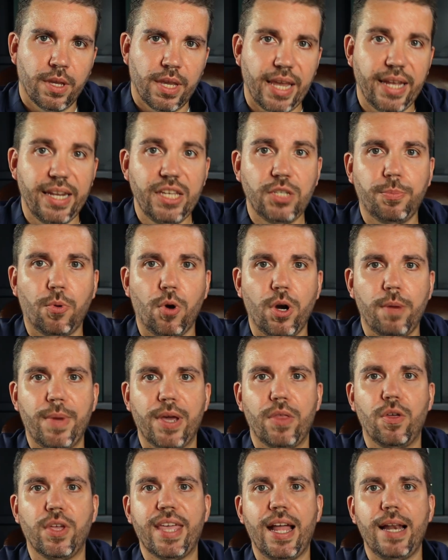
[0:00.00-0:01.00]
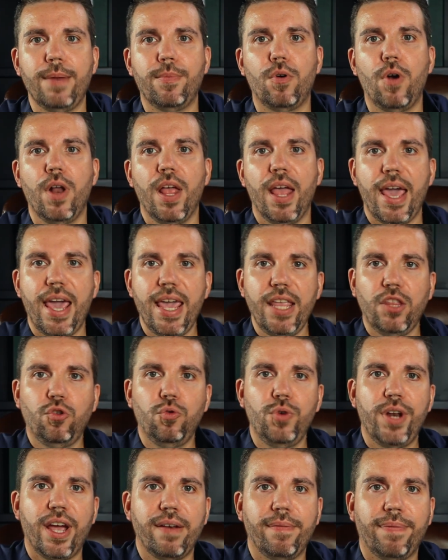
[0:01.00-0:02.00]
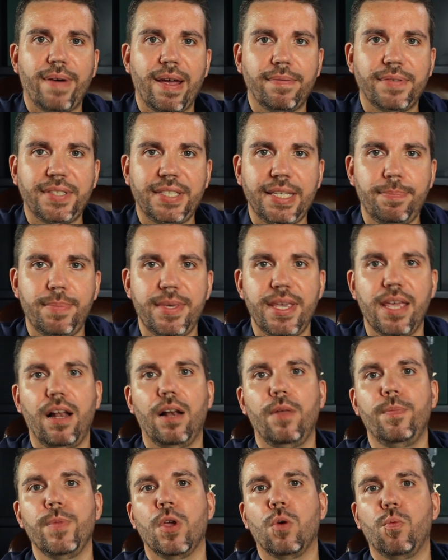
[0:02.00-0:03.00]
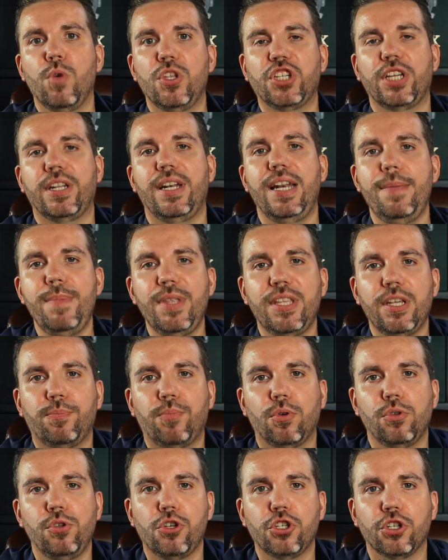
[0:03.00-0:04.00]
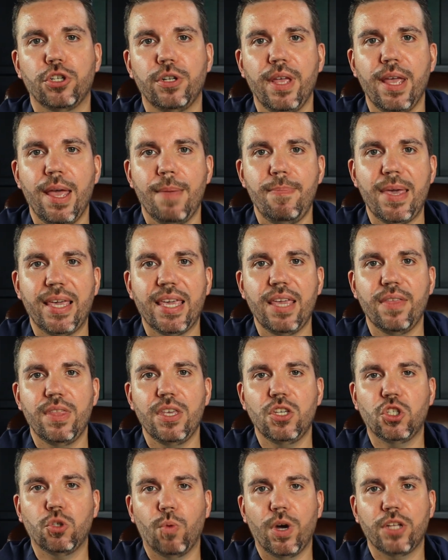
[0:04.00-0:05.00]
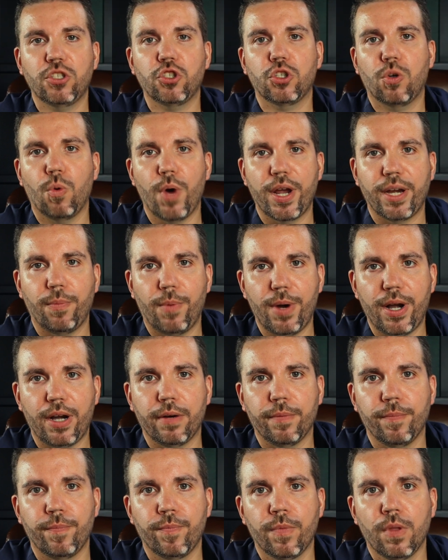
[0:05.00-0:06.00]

It is powered by the caliber 8295 CPL, which had limited production, making this watch quite rare.